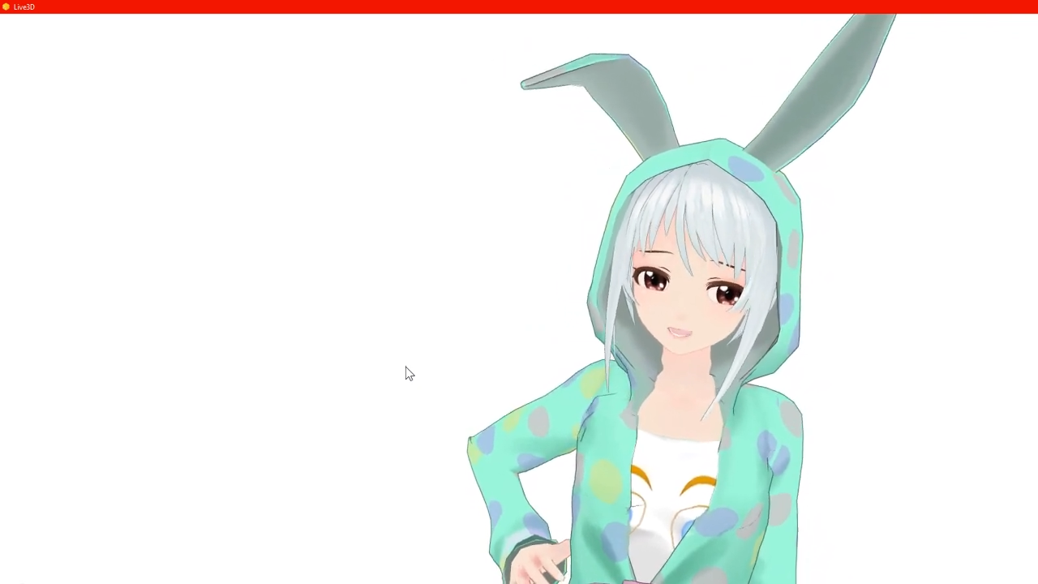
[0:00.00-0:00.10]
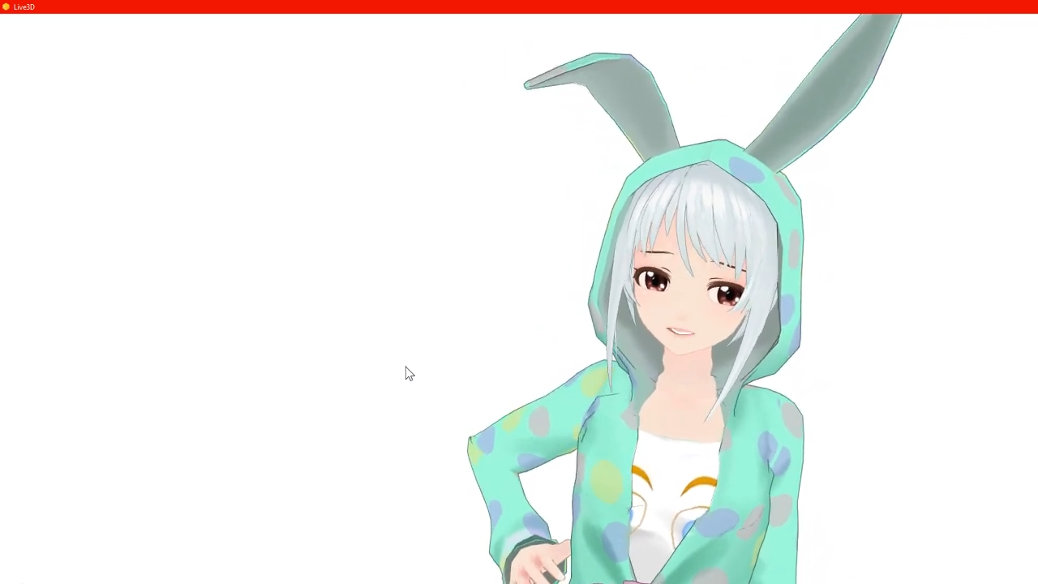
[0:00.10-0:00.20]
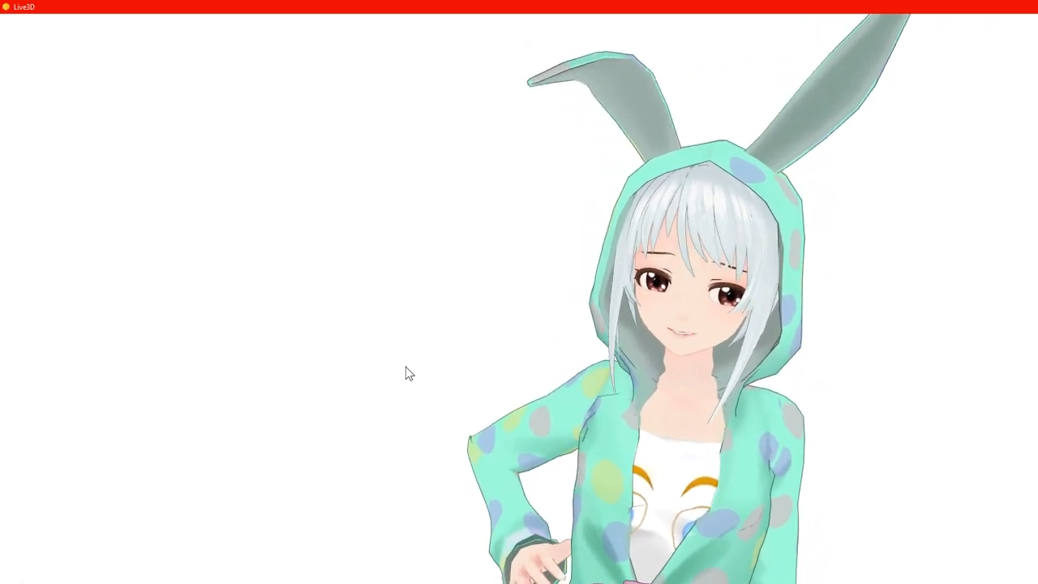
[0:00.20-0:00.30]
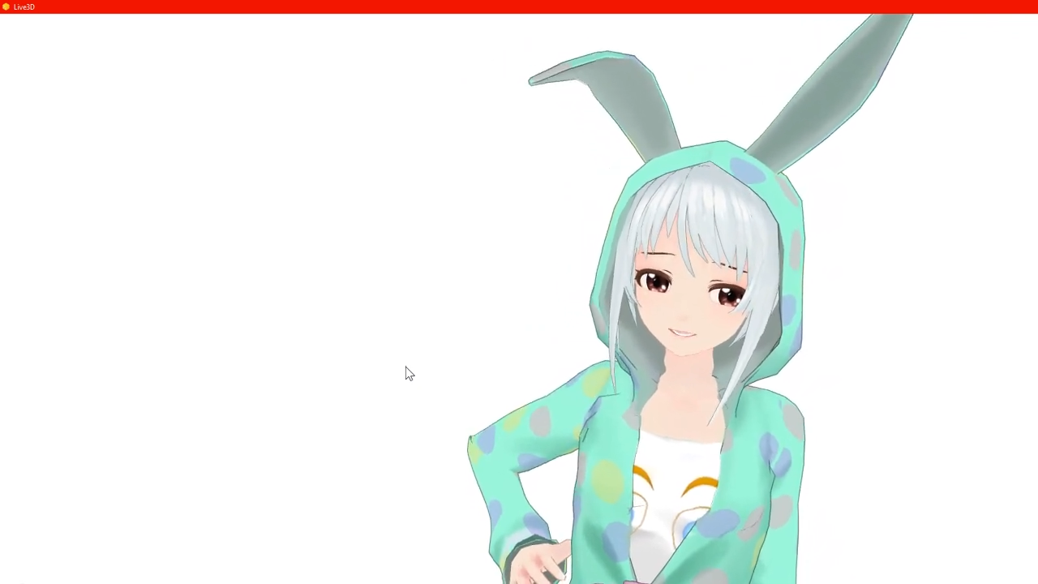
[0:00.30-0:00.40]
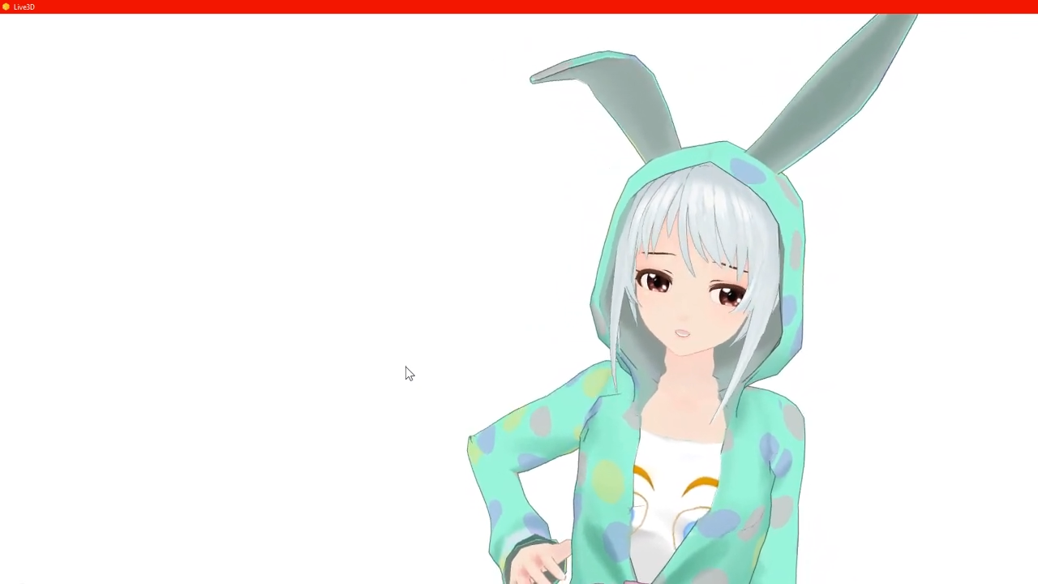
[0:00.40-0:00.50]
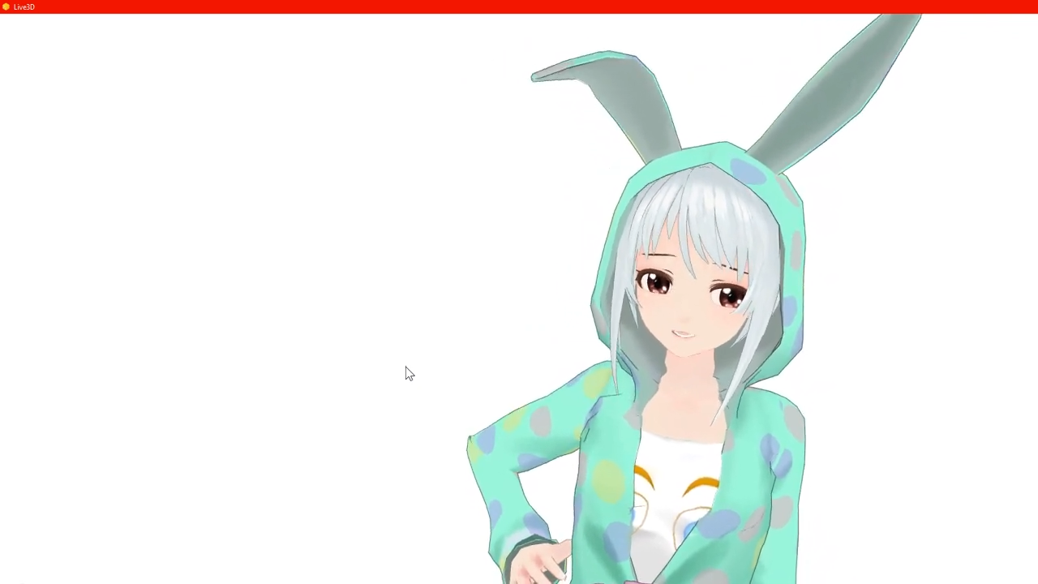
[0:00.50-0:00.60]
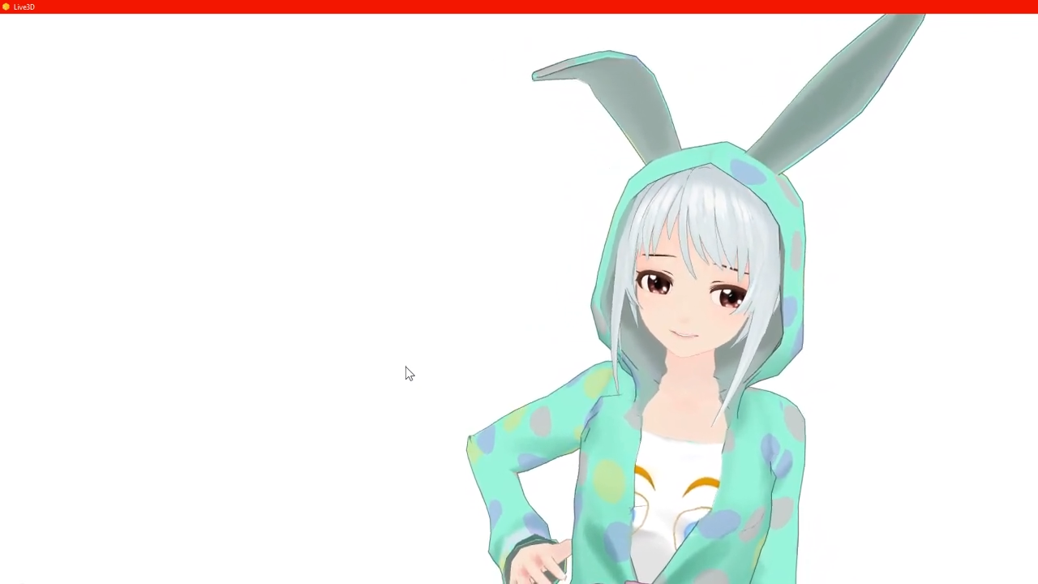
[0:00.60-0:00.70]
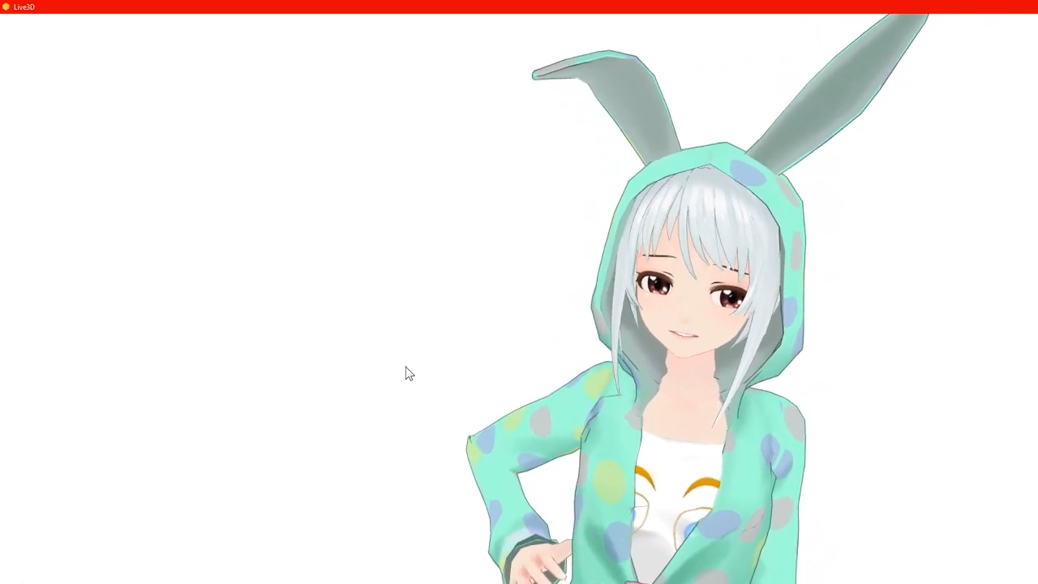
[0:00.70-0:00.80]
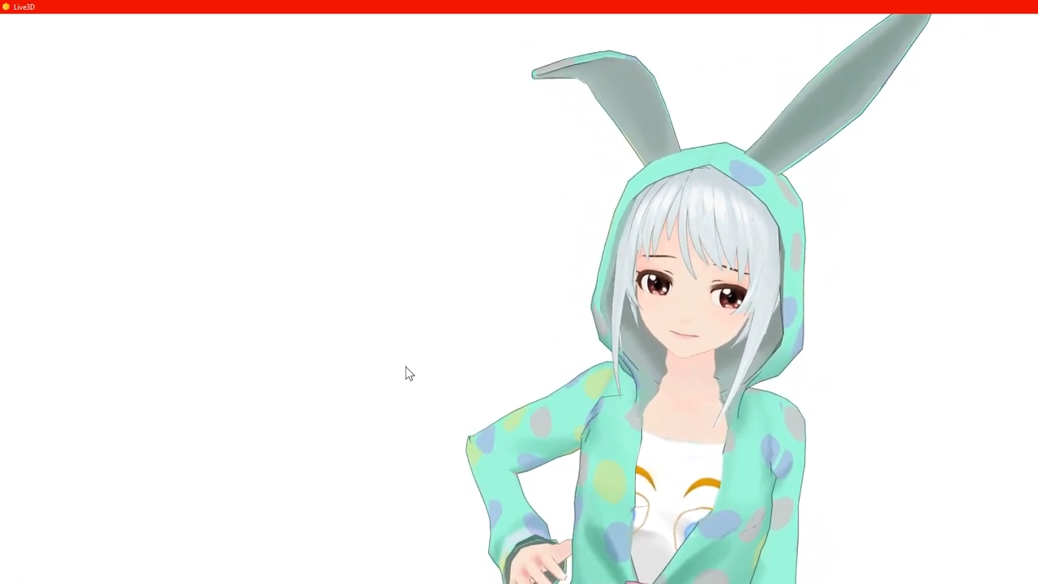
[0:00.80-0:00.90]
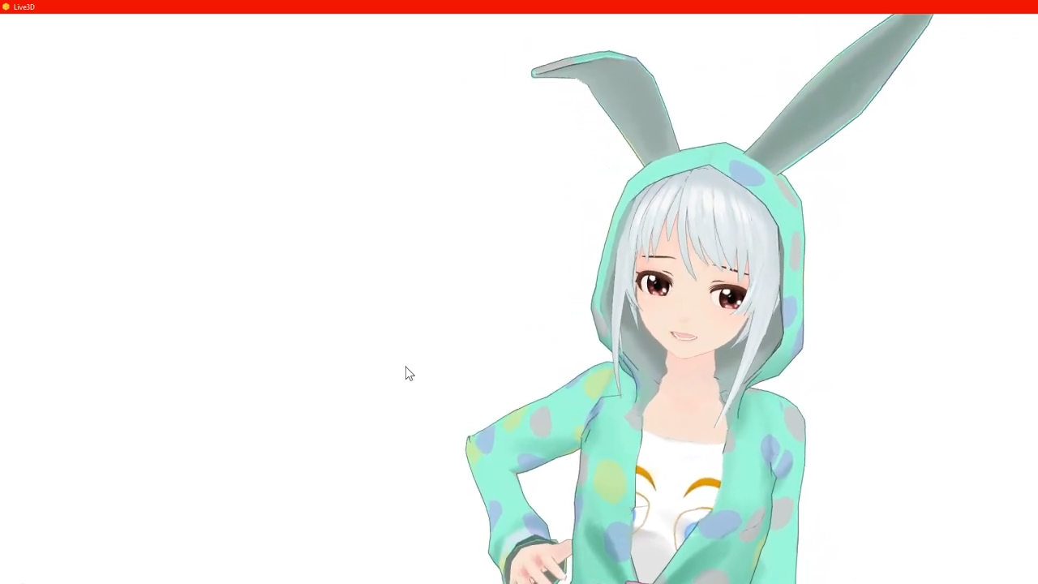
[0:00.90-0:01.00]
2
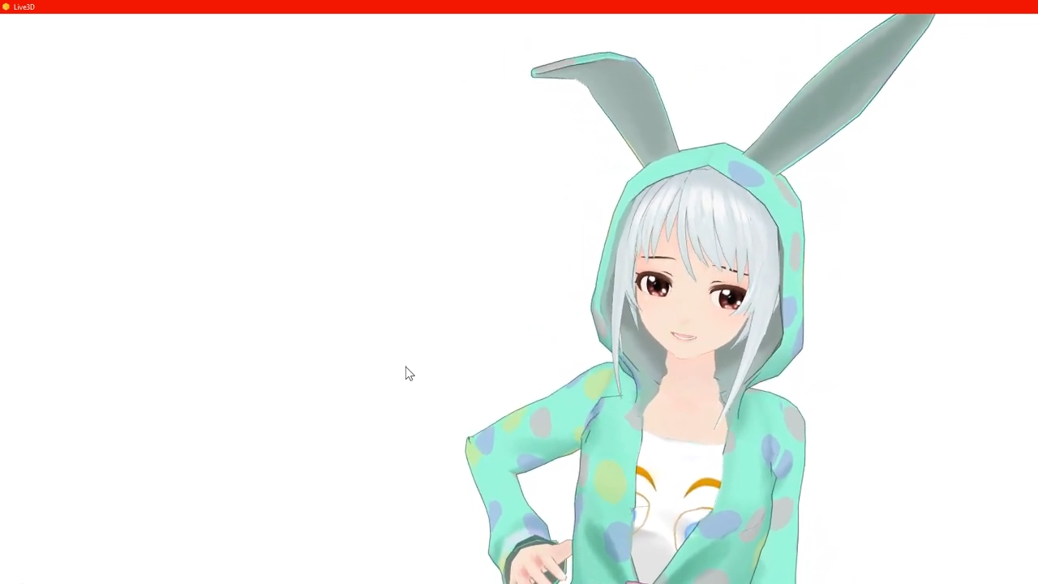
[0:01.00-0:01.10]
weeks